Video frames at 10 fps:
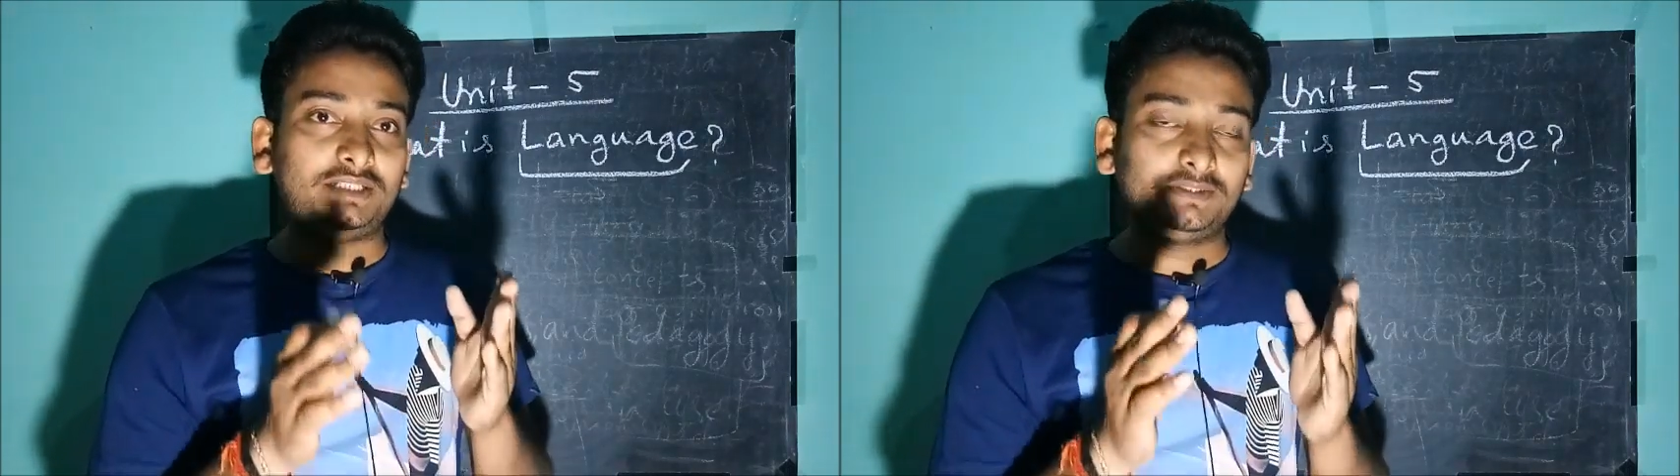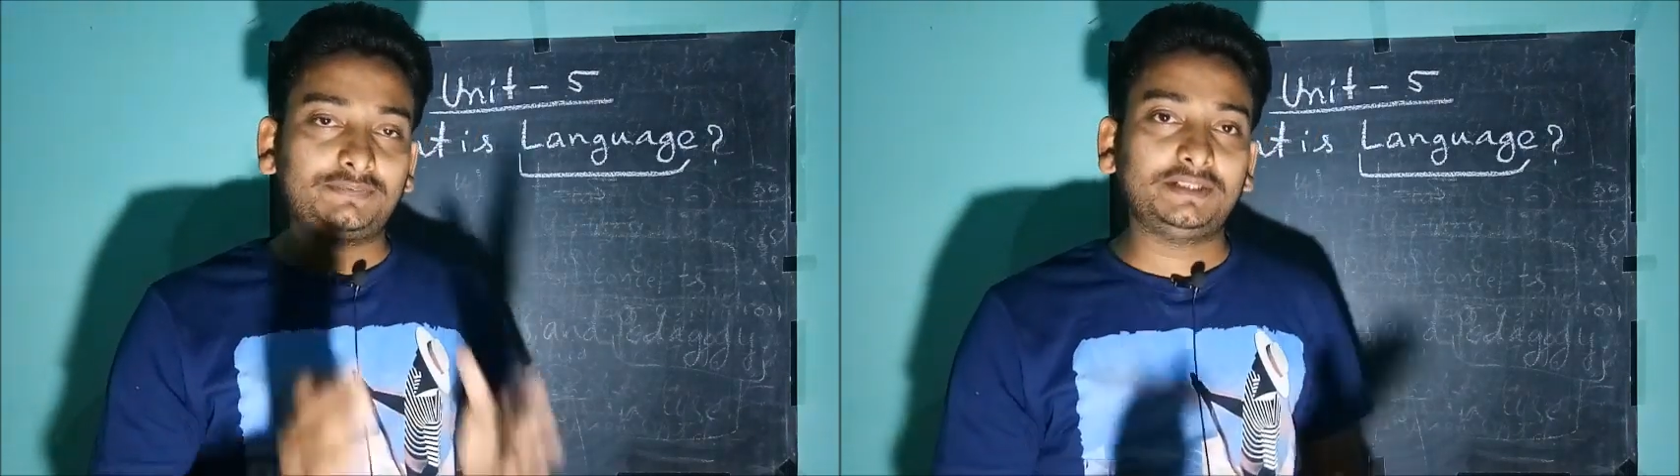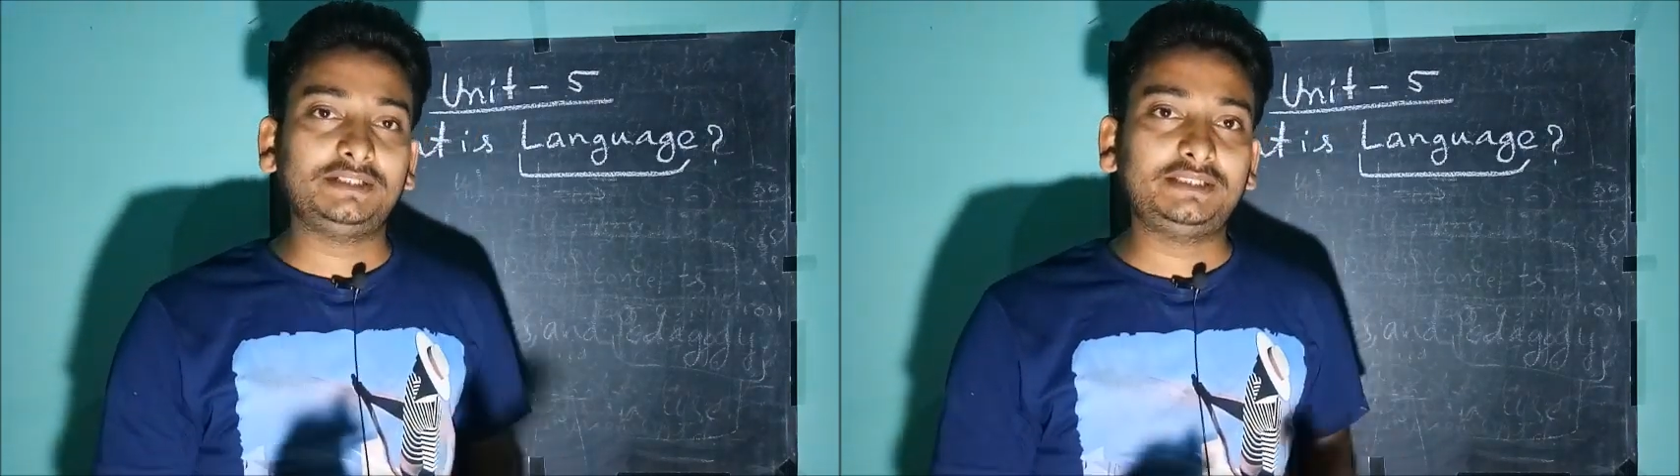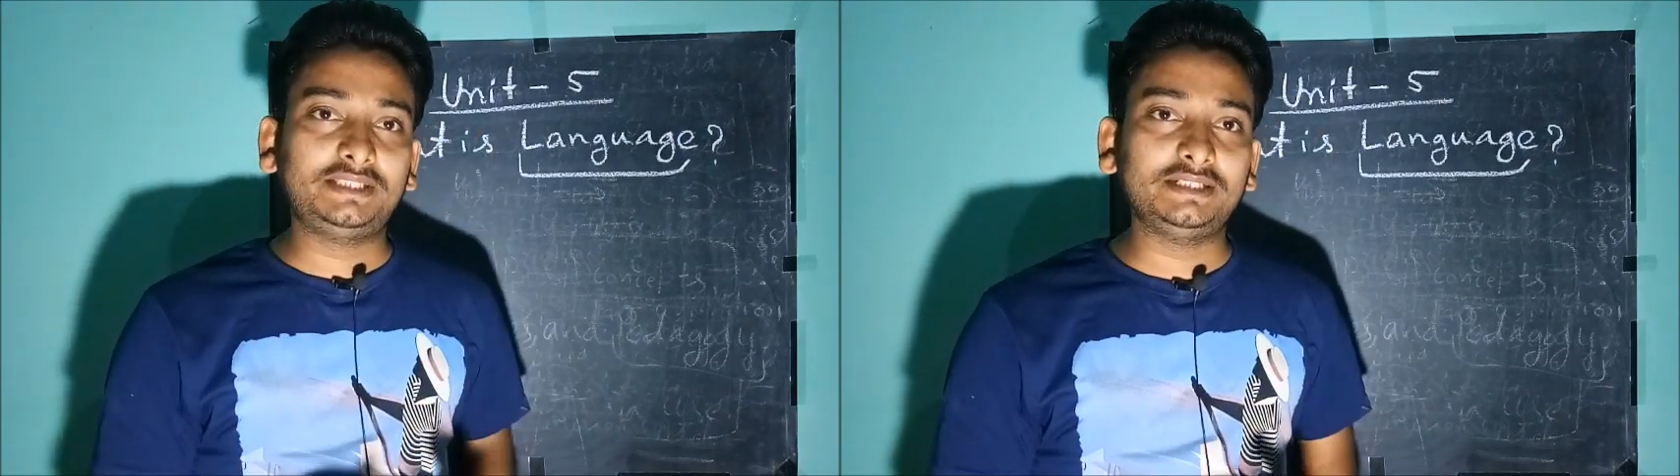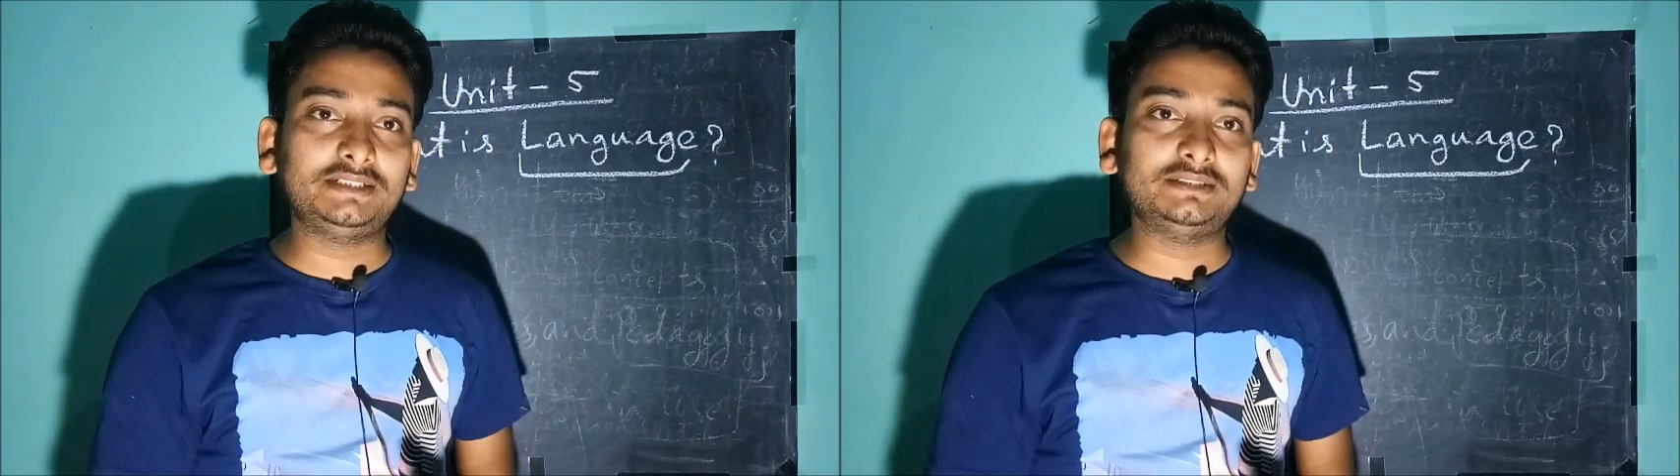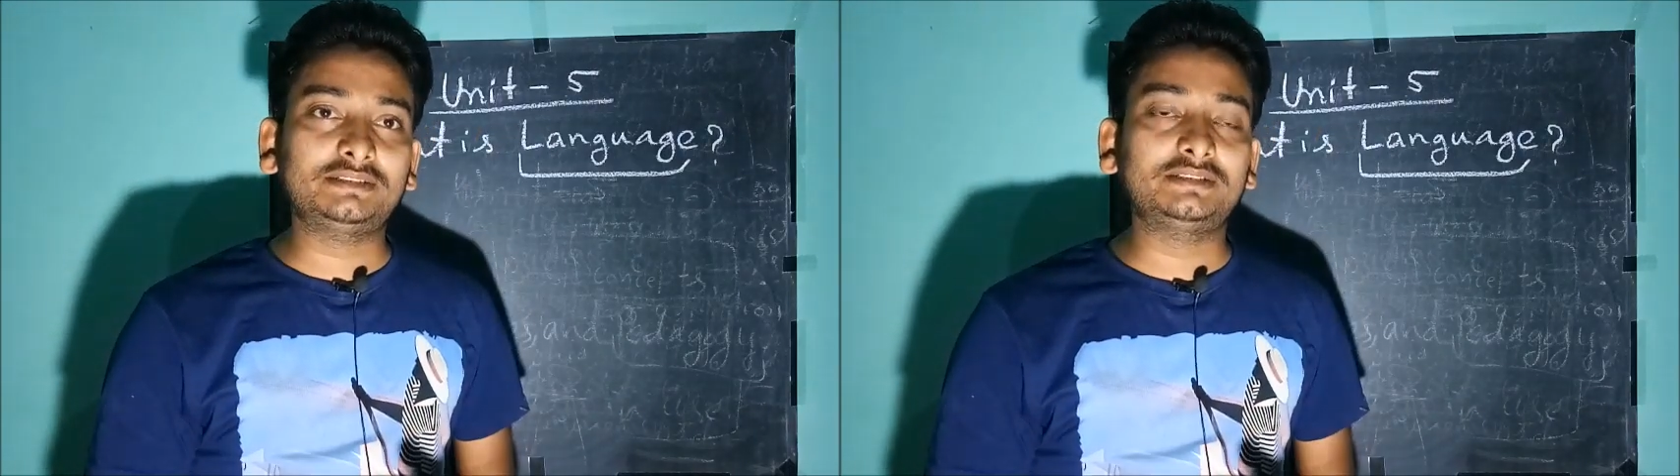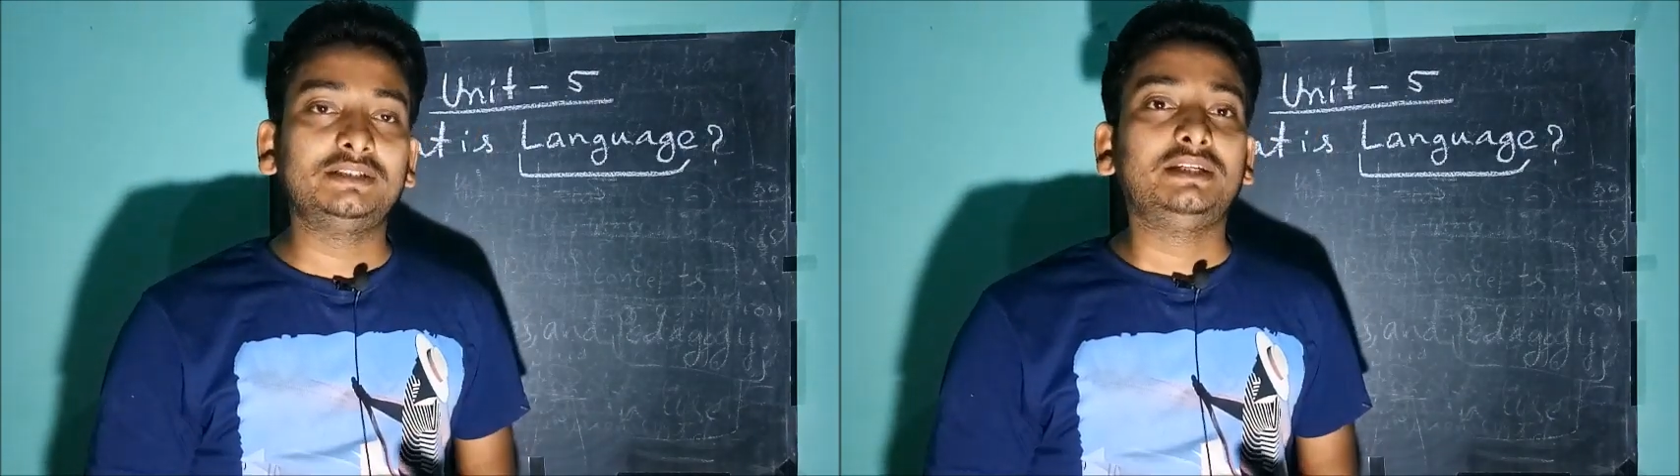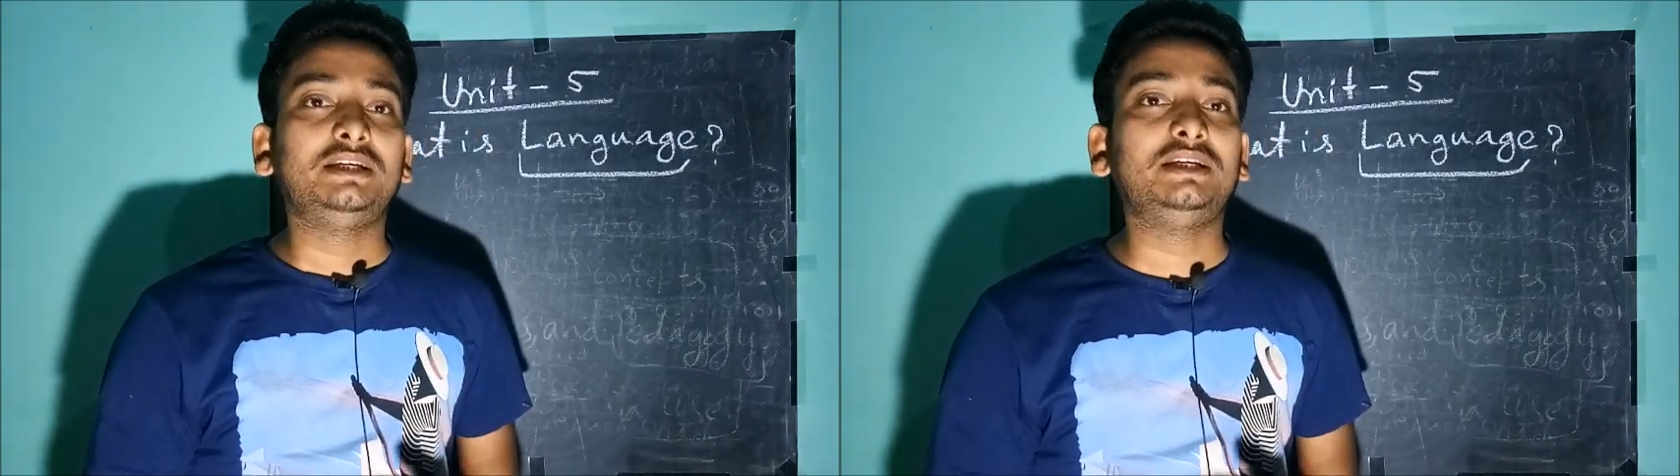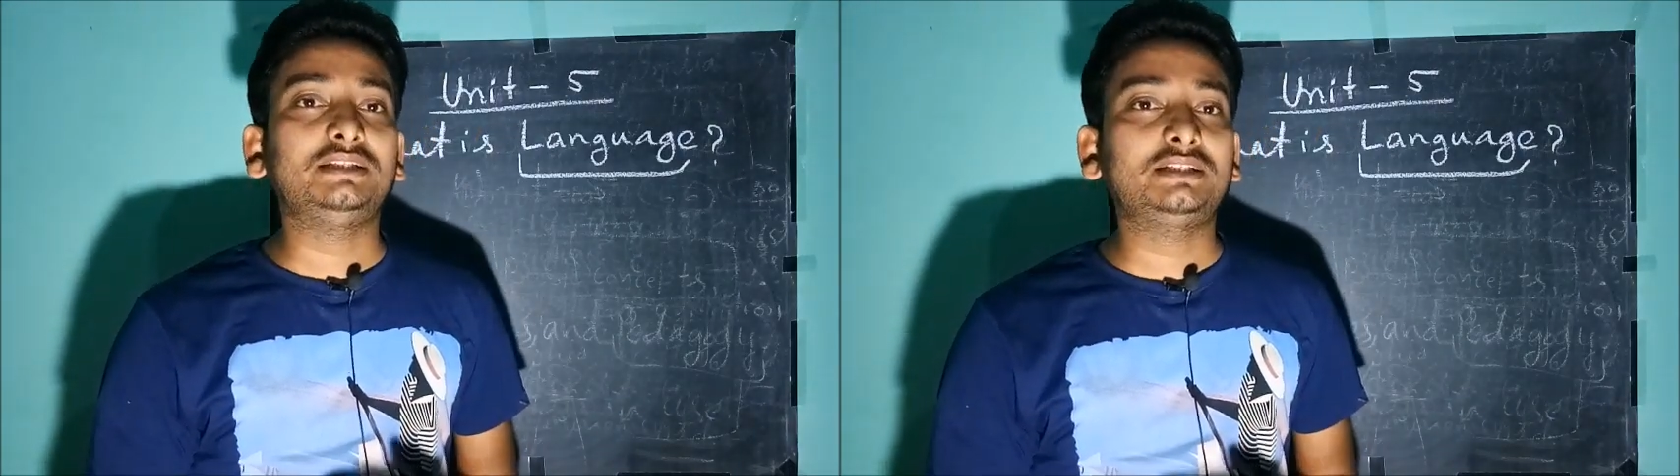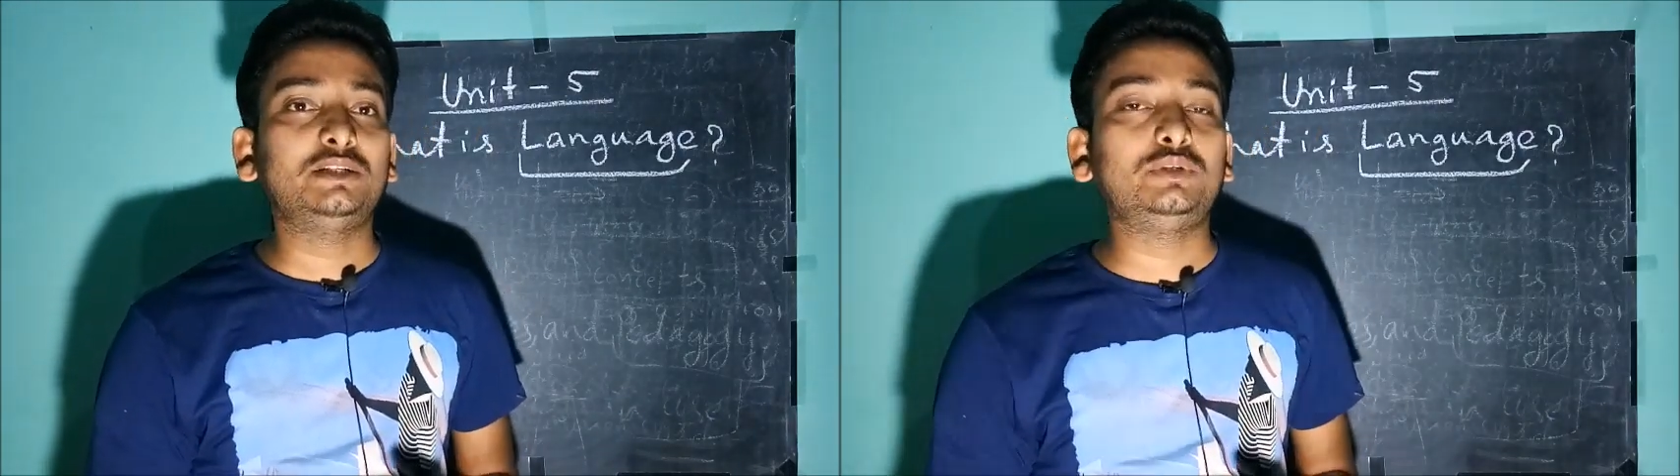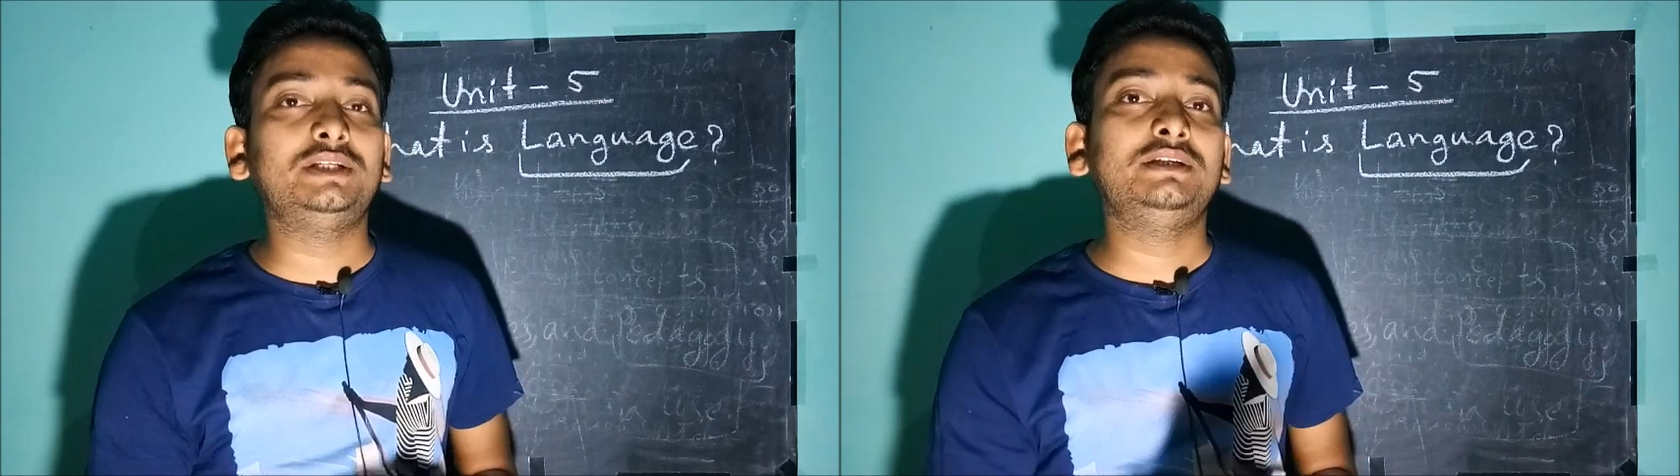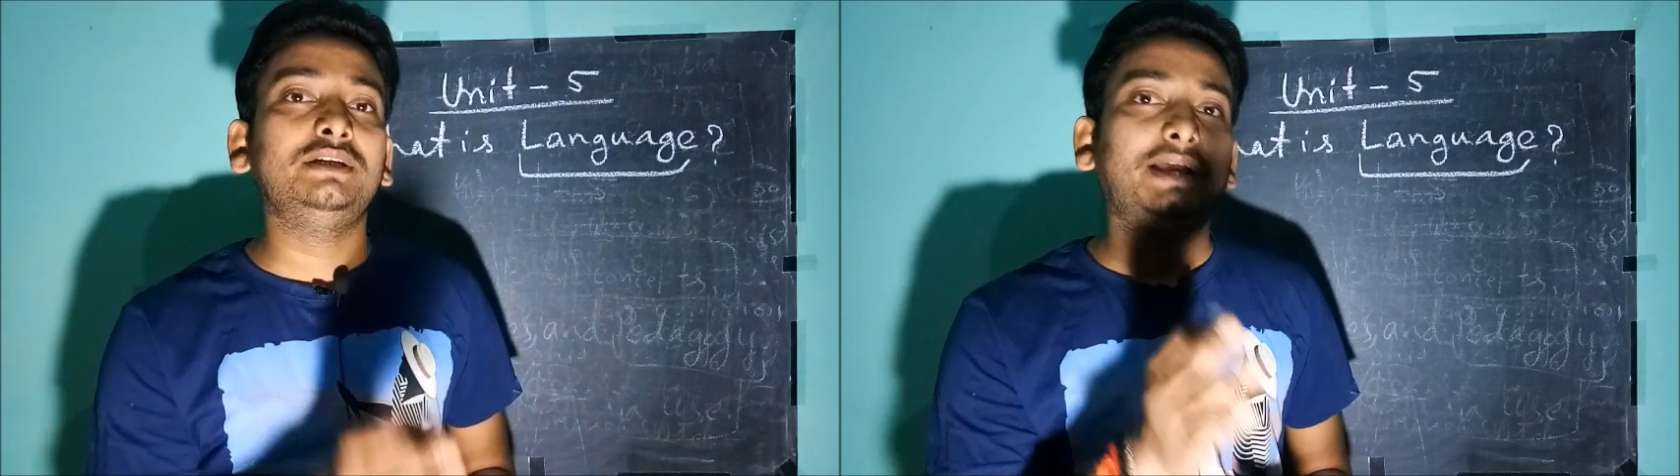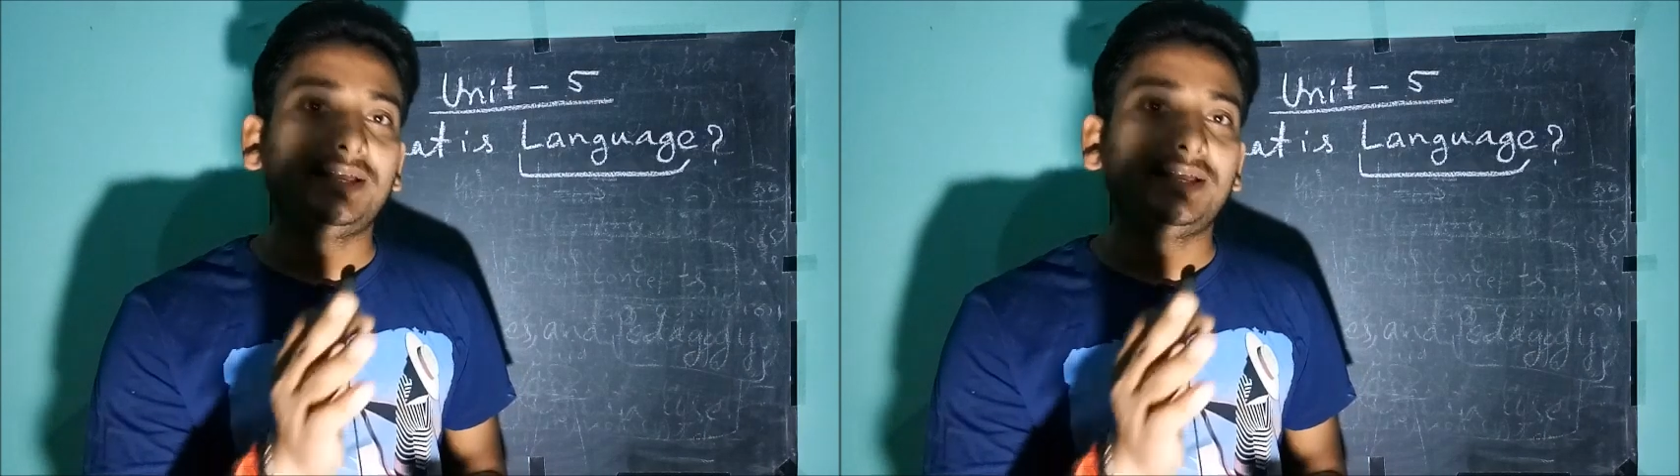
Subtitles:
different thinkers including